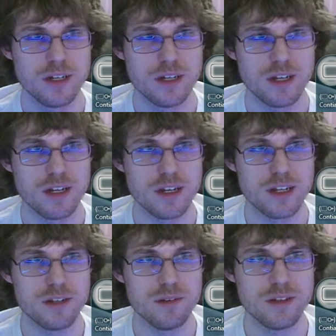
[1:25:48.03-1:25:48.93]
and
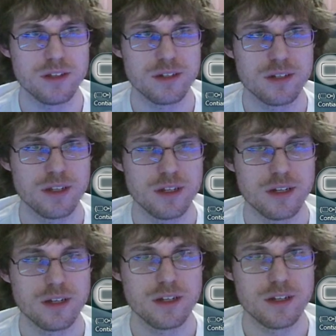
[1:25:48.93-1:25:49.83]
I do this,
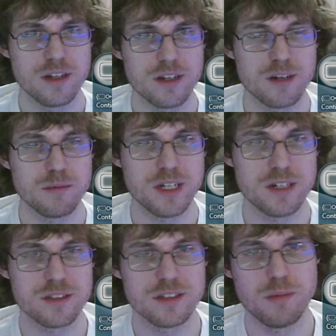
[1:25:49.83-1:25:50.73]
it comes
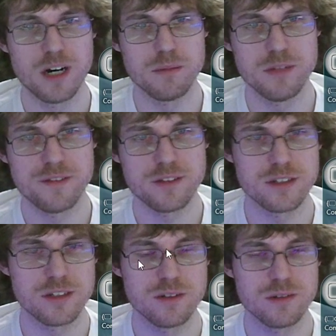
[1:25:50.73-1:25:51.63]
out to the bottom left because
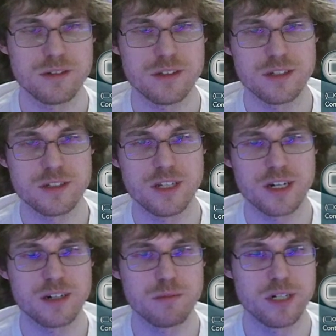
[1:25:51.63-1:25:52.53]
it knows that it's not
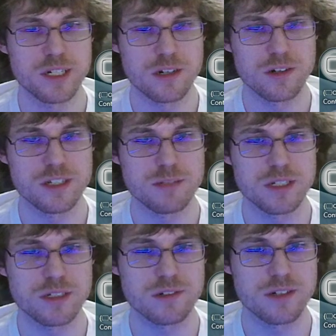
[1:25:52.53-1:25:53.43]
going to break across my
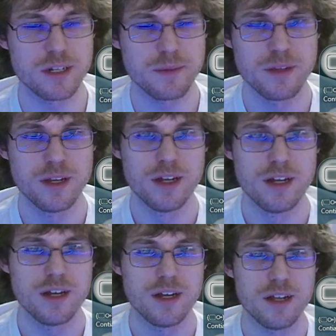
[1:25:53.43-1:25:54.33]
screen.
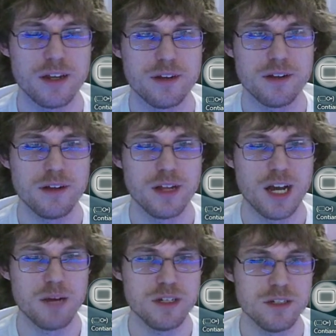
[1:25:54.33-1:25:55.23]
And
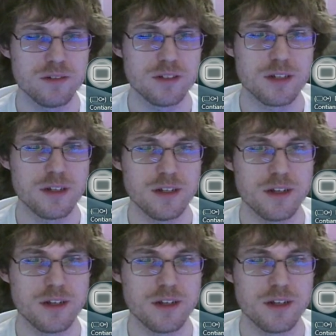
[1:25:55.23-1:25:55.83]
I'm not using